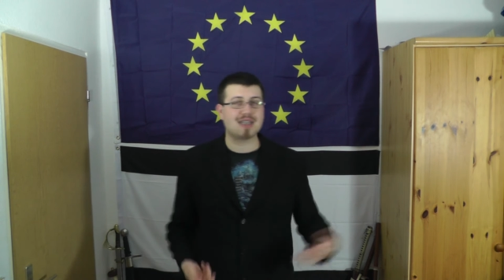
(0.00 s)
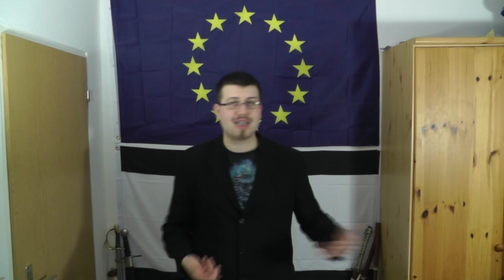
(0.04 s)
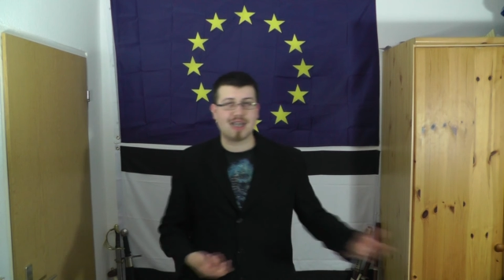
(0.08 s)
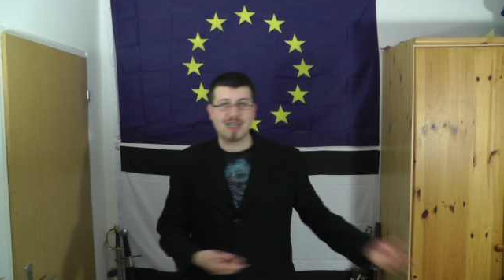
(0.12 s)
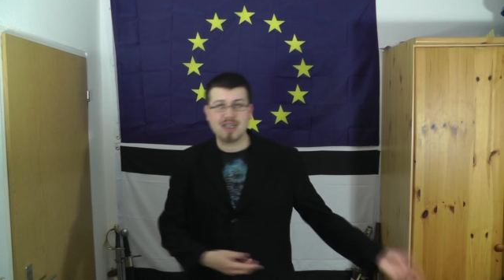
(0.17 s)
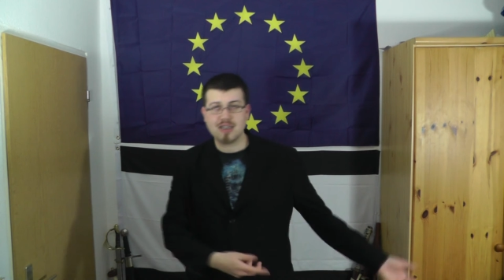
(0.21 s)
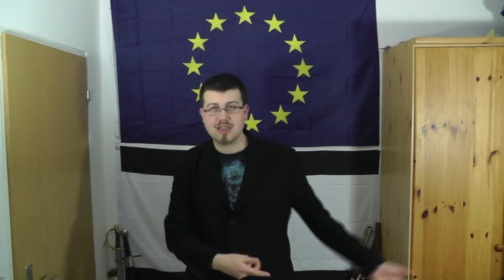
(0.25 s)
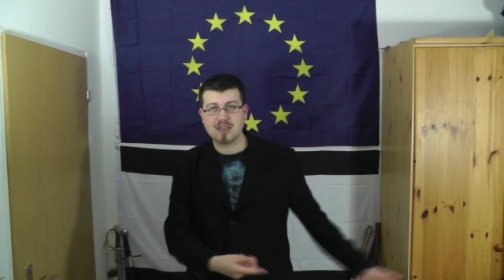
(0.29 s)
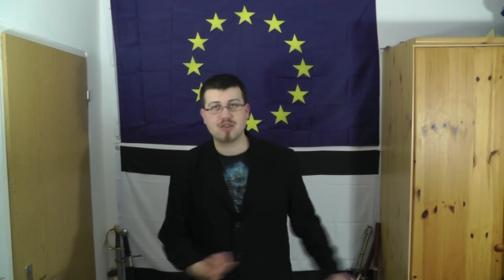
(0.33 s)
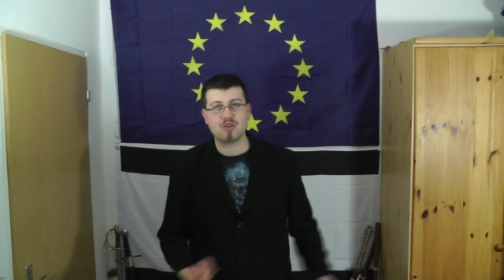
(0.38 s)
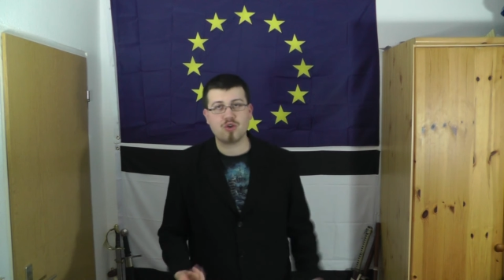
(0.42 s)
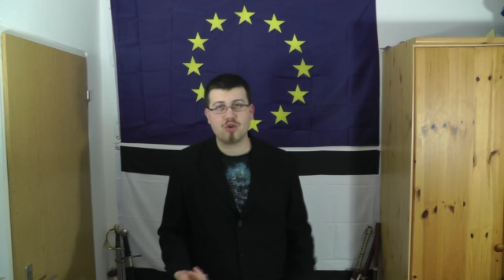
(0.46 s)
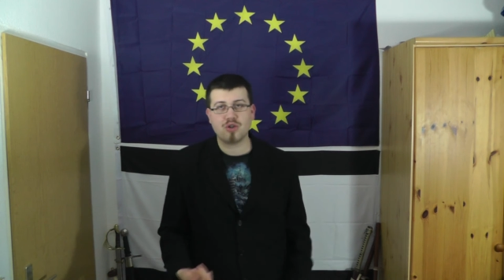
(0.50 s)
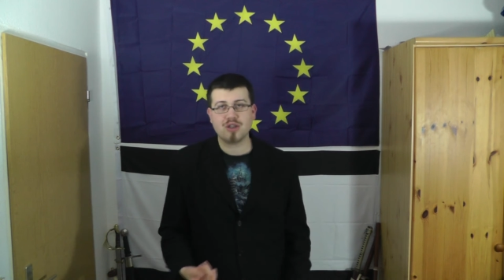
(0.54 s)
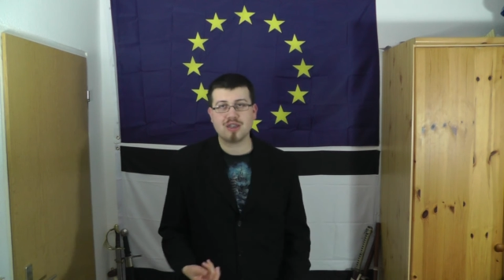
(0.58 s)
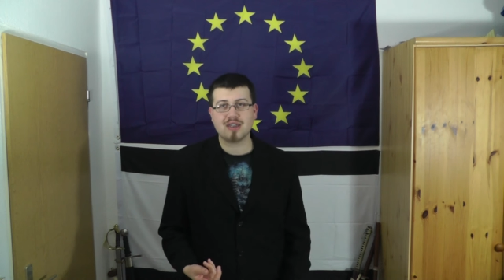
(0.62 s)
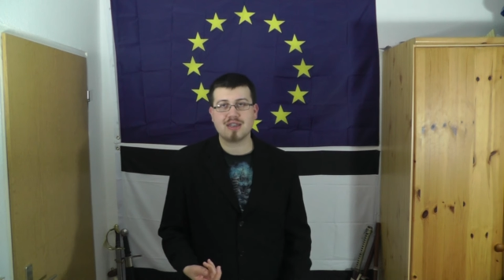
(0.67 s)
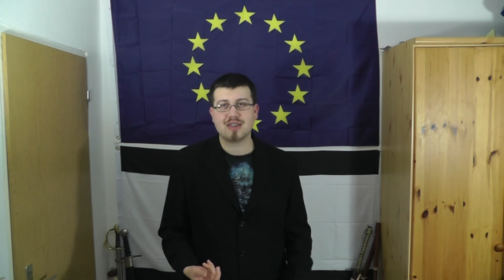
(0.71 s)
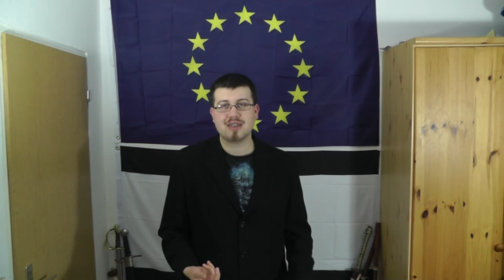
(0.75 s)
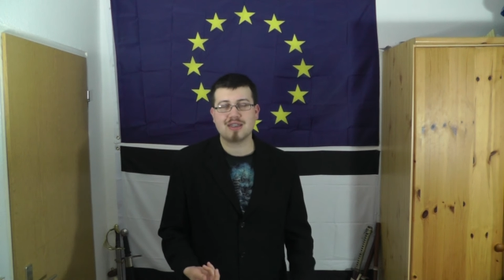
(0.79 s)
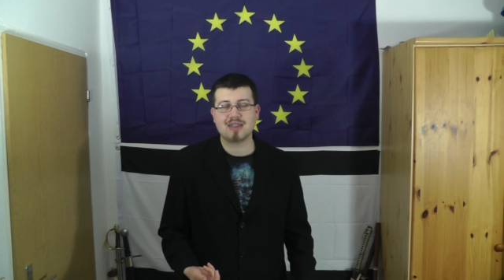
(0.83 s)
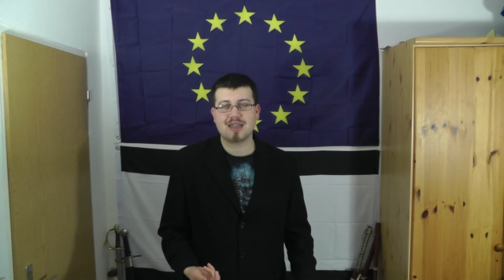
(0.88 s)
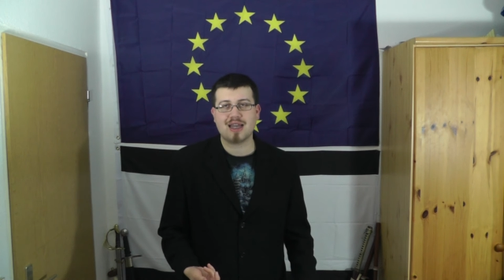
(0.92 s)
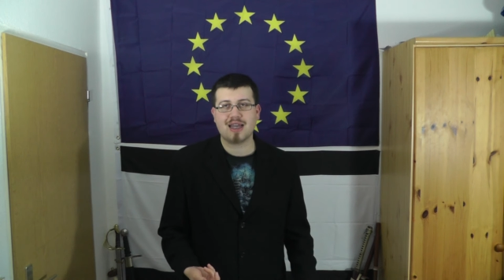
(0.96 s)
and a sword as
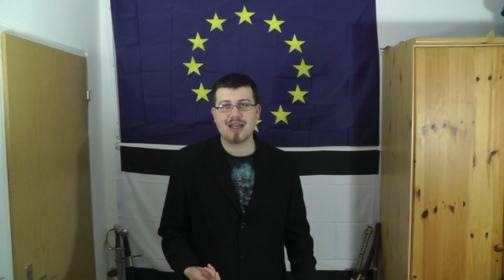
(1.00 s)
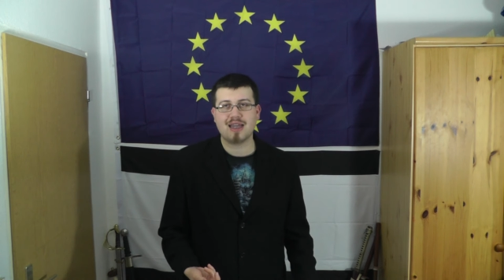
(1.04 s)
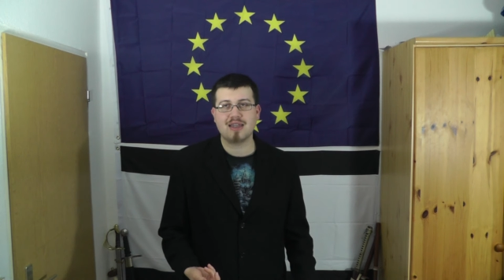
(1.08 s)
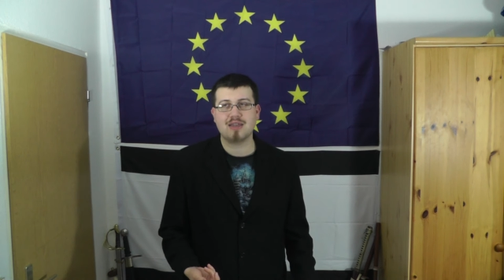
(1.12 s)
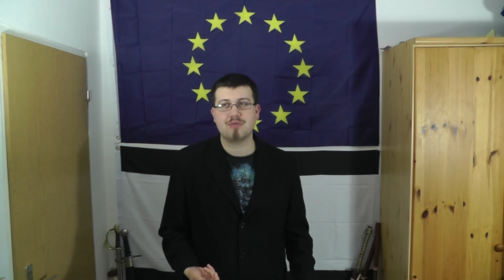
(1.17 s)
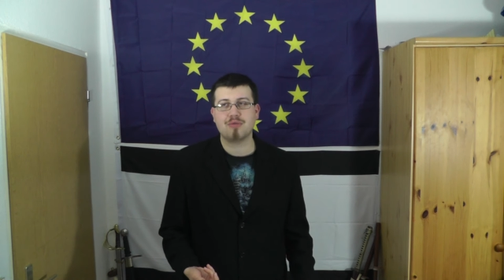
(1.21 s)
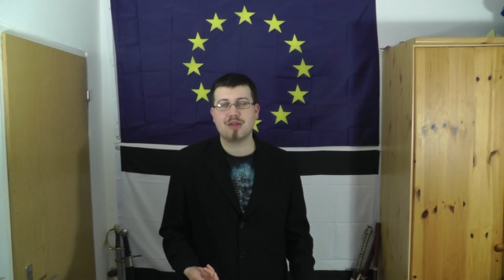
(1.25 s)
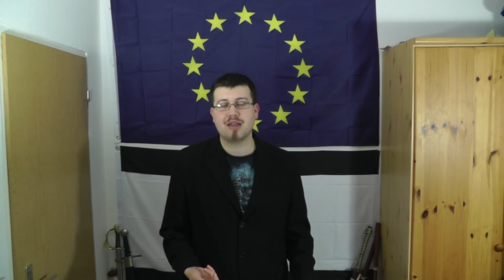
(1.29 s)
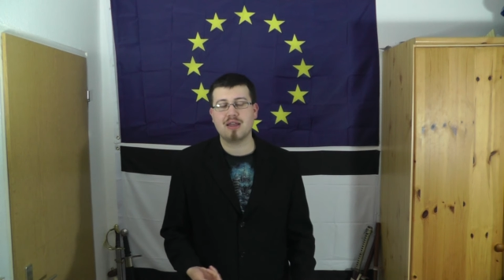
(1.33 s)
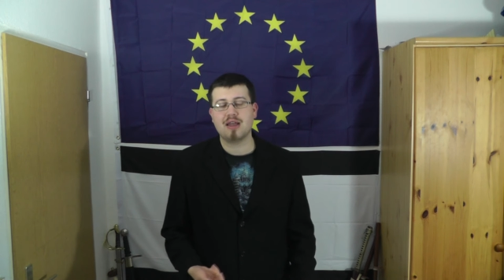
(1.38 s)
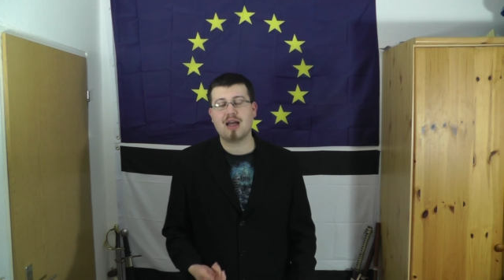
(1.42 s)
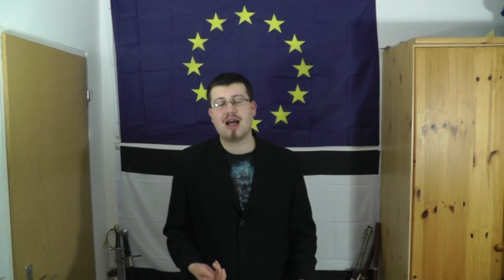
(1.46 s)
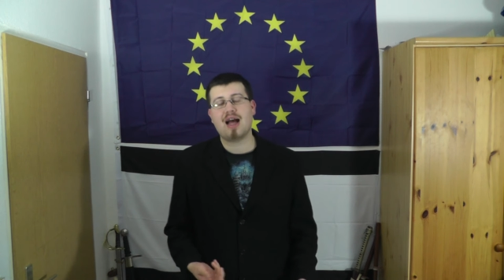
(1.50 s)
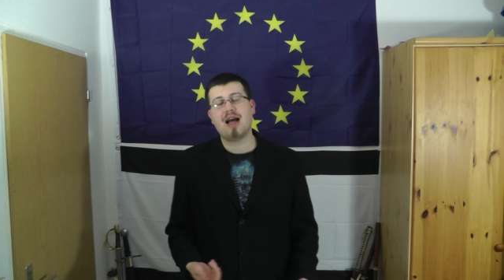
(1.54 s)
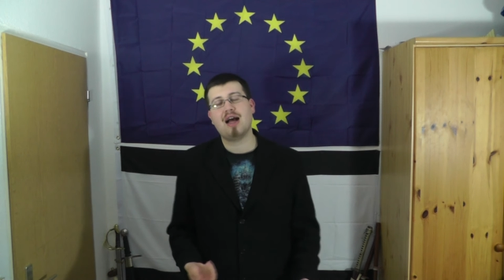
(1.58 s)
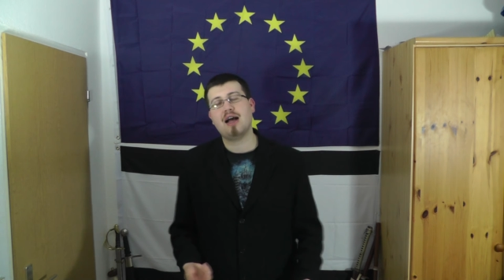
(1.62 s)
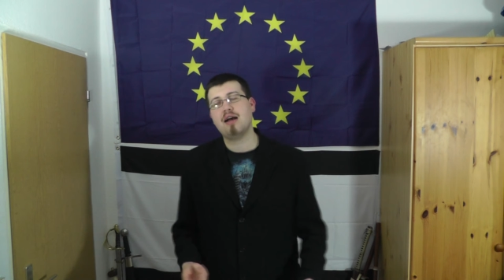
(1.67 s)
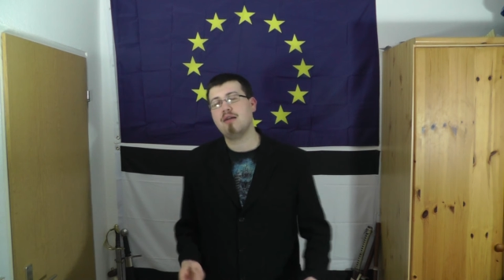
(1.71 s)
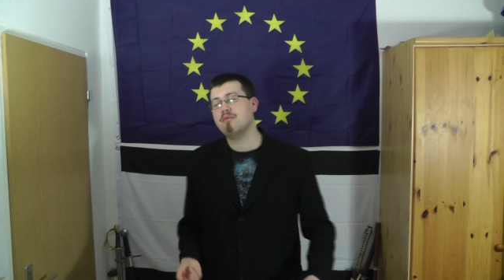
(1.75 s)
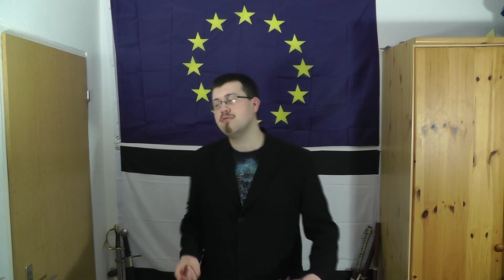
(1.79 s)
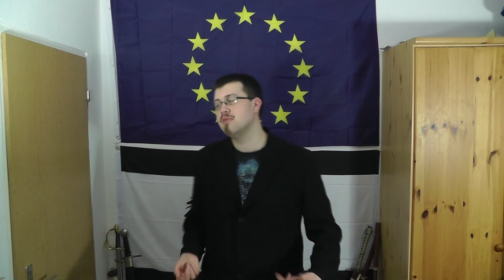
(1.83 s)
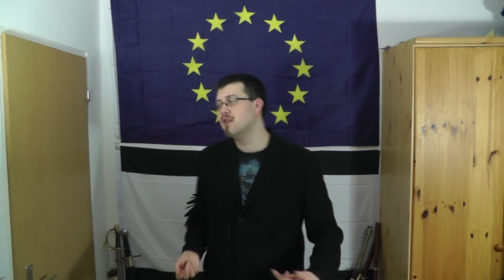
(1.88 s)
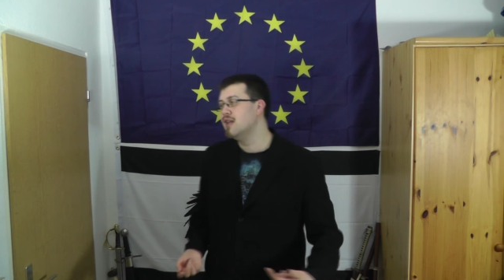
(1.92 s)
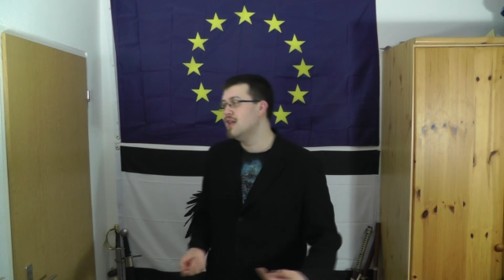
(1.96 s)
a
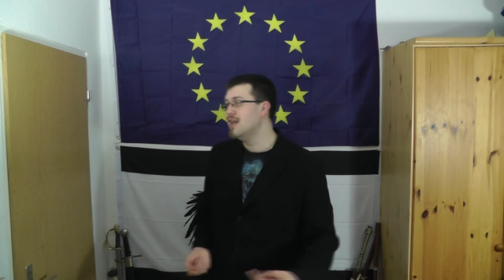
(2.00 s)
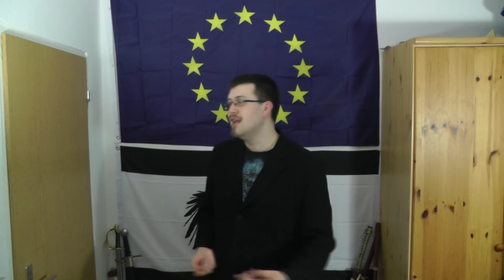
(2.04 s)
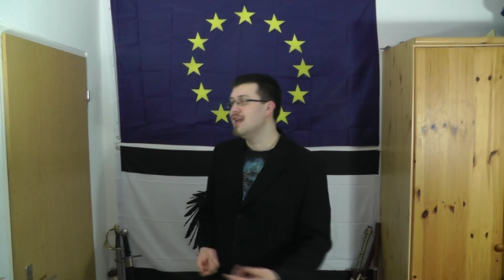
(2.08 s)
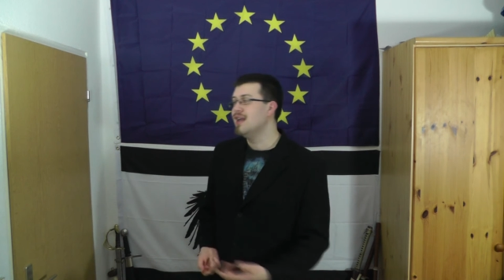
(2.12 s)
sidearm.